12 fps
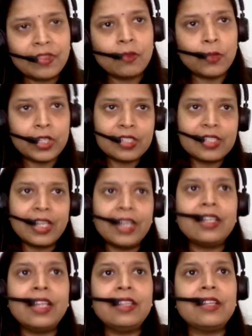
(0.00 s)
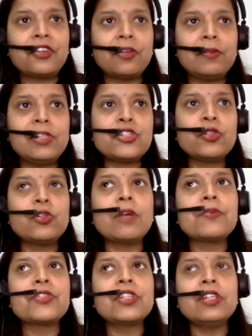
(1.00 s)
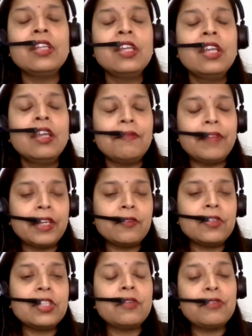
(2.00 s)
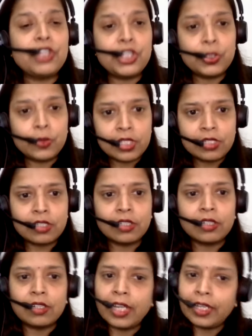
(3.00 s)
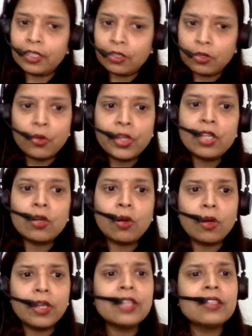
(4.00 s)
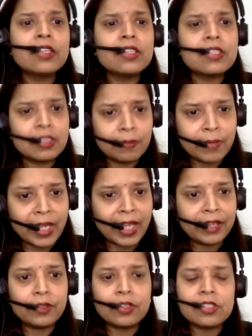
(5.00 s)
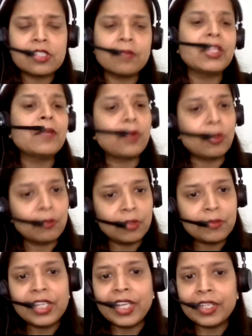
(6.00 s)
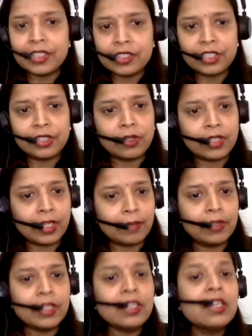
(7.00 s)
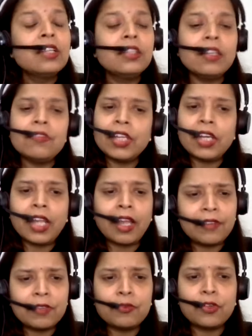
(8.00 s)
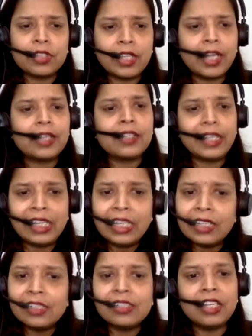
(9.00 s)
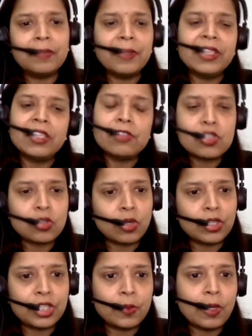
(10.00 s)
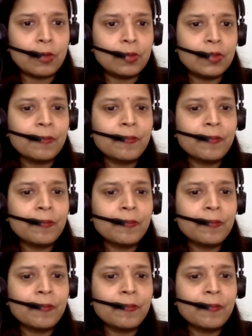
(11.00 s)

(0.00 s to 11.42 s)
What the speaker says: What is that? In the troubleshoot option, whenever the video is like going on and there is some barrier or something problem created in your tablet, then we are having for that a technical team and they will sort you out.